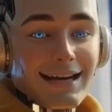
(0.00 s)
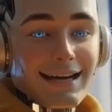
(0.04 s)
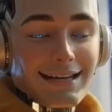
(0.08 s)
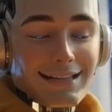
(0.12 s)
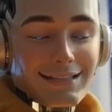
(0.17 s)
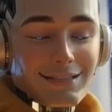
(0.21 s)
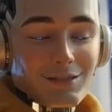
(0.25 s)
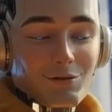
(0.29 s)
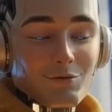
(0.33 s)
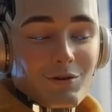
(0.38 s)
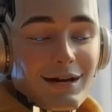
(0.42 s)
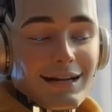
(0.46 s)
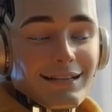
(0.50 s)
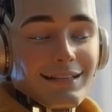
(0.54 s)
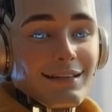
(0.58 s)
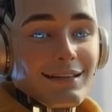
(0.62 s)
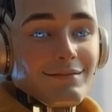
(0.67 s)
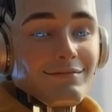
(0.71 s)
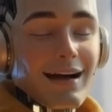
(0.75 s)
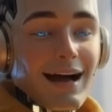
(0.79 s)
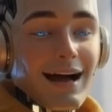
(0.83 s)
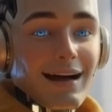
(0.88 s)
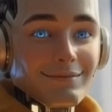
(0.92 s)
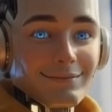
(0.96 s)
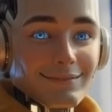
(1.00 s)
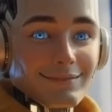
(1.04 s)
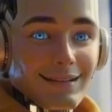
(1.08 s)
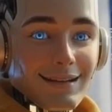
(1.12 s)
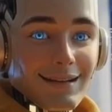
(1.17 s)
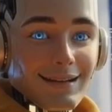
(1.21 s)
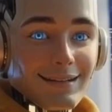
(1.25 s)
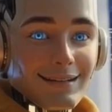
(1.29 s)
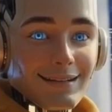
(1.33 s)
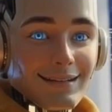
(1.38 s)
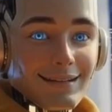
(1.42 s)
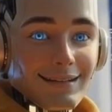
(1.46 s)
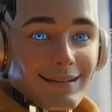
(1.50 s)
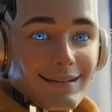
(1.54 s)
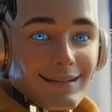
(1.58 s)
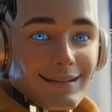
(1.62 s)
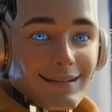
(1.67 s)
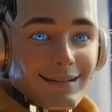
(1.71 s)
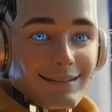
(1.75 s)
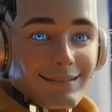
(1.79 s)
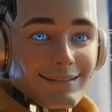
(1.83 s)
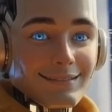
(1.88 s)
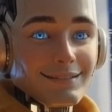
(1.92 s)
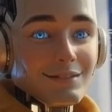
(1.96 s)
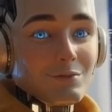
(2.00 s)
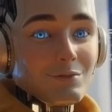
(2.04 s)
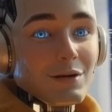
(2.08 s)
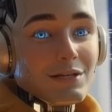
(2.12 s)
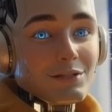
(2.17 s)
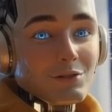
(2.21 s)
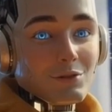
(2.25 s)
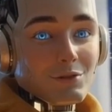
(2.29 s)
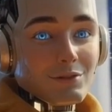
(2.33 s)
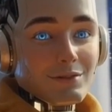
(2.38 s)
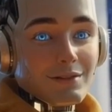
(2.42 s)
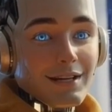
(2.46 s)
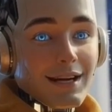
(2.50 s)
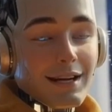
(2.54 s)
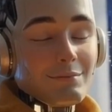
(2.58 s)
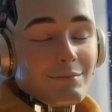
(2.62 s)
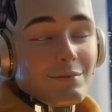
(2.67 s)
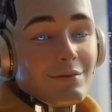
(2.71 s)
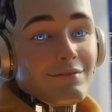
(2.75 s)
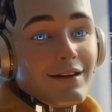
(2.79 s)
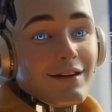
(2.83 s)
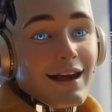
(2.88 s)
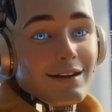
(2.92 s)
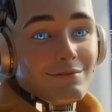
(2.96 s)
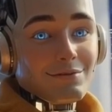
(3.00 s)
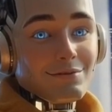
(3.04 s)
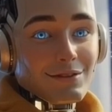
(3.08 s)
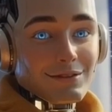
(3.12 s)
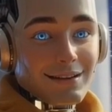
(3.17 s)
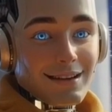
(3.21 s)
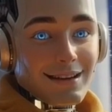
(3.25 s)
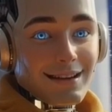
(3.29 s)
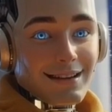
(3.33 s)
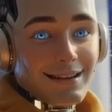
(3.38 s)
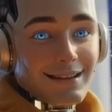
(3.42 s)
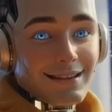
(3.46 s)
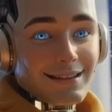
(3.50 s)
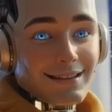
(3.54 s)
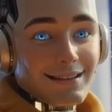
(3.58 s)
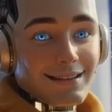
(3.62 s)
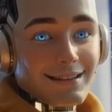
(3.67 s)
An interactive avatar is a special type of avatar